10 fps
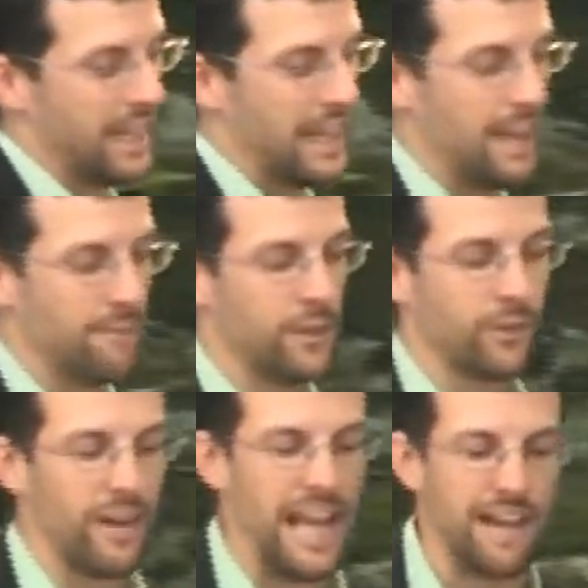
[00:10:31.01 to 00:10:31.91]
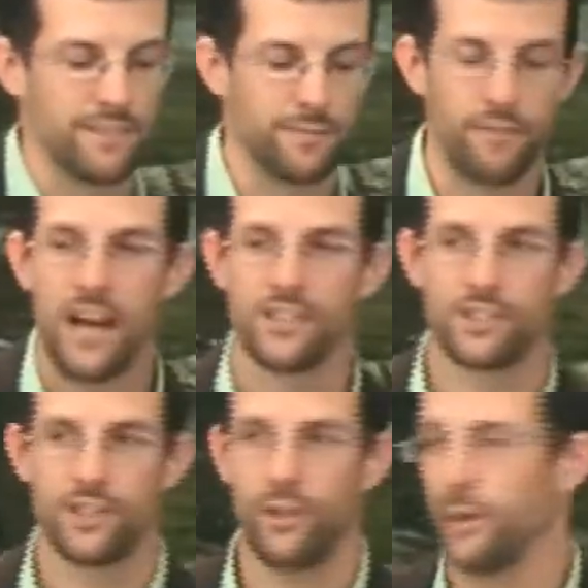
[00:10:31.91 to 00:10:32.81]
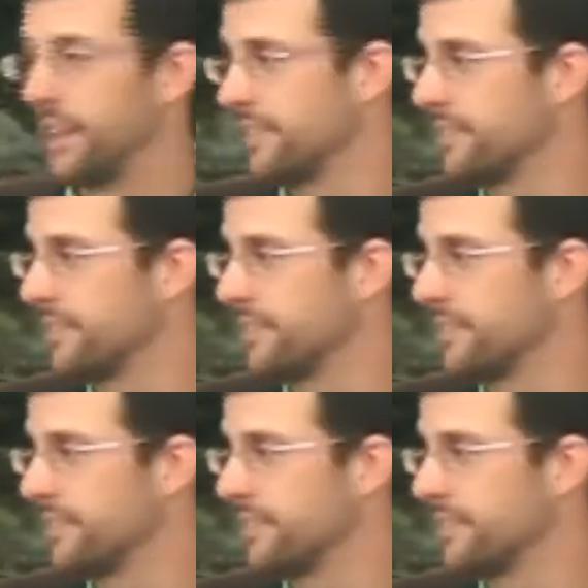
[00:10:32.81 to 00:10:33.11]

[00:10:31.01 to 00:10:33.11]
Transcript: if you don't have the funds to do it?